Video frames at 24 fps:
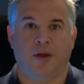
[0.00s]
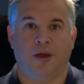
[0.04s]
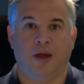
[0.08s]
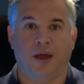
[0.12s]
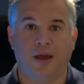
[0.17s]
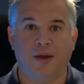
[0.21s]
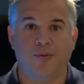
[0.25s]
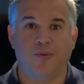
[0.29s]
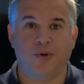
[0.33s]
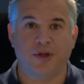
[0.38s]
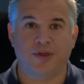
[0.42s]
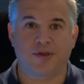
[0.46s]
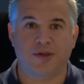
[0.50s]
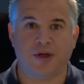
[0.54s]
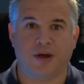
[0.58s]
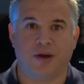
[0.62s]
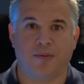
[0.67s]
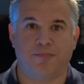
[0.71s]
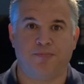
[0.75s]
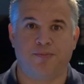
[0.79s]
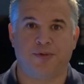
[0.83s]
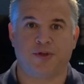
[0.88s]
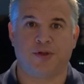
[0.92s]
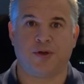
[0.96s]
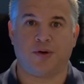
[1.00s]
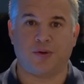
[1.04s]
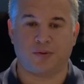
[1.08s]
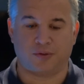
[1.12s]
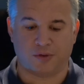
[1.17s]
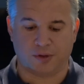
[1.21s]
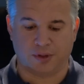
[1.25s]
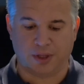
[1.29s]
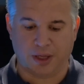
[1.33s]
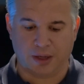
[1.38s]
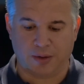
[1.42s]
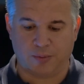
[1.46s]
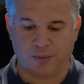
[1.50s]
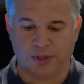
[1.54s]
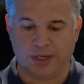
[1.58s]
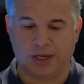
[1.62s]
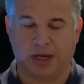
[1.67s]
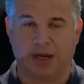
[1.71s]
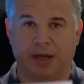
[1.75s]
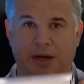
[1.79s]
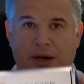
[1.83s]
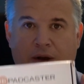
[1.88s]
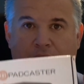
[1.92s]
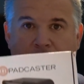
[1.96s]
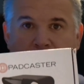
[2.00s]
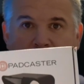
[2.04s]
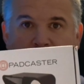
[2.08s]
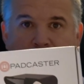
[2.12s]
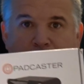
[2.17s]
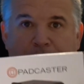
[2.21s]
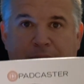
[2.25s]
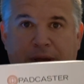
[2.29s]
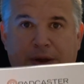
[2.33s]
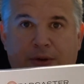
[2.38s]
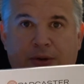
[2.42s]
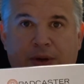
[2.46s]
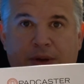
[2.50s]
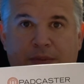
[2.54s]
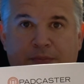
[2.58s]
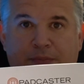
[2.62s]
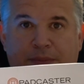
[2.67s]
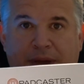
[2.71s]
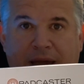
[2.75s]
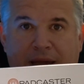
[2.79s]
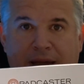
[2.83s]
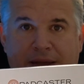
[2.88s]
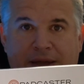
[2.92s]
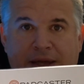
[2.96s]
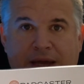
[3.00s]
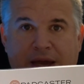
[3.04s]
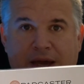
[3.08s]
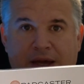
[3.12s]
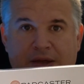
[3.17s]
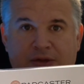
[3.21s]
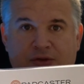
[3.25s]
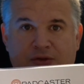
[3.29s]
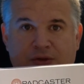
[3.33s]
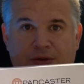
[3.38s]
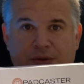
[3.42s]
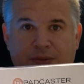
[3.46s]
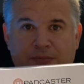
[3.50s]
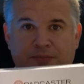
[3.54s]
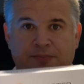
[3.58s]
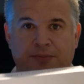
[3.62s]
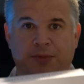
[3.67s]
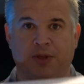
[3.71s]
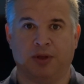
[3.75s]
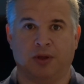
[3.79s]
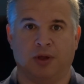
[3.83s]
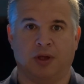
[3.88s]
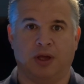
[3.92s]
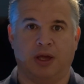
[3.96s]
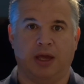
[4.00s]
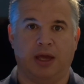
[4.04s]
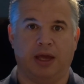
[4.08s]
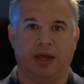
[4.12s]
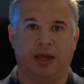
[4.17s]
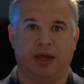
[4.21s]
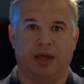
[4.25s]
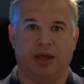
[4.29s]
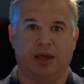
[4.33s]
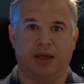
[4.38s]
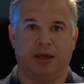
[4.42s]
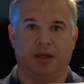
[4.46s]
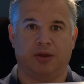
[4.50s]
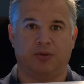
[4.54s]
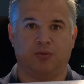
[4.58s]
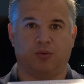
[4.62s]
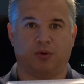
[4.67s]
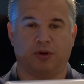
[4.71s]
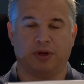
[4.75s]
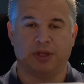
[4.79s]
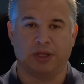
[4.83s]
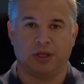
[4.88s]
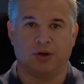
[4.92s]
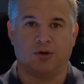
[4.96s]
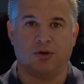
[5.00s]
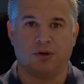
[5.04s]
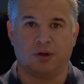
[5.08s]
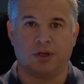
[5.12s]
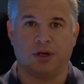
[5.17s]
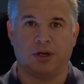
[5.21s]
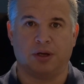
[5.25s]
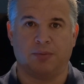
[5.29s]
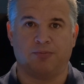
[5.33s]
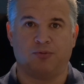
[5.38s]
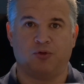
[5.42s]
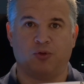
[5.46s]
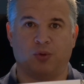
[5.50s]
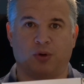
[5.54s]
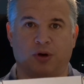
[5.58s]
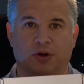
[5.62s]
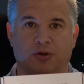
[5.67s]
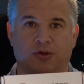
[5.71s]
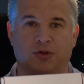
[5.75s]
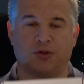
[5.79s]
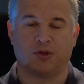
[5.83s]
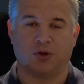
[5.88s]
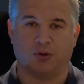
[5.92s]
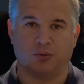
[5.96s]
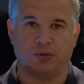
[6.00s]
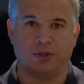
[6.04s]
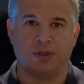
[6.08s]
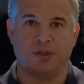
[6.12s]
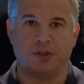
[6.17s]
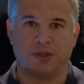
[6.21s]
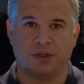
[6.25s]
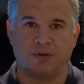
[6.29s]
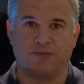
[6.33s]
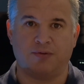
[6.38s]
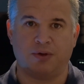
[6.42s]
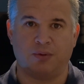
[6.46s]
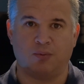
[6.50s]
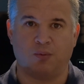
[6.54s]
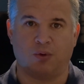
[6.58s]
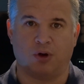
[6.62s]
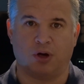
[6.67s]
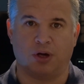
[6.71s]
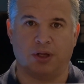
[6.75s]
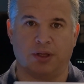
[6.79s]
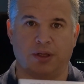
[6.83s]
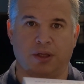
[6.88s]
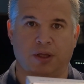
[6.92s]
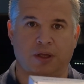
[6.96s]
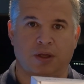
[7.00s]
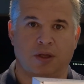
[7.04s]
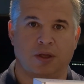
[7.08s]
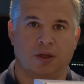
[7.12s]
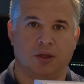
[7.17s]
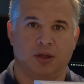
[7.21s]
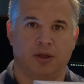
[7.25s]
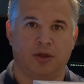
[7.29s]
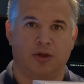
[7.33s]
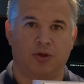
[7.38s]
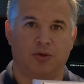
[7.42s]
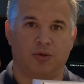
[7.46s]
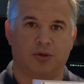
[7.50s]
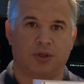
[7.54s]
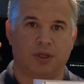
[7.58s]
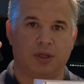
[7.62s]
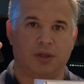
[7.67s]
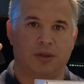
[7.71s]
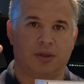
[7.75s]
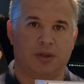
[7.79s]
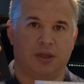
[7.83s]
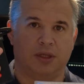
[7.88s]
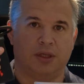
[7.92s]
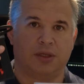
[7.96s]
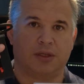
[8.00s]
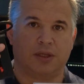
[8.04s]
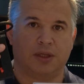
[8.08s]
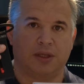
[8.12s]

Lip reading: Hey, what's up? So today we got our Parrot Padcaster and we're gonna hook it up to our Sony ZV-1 using this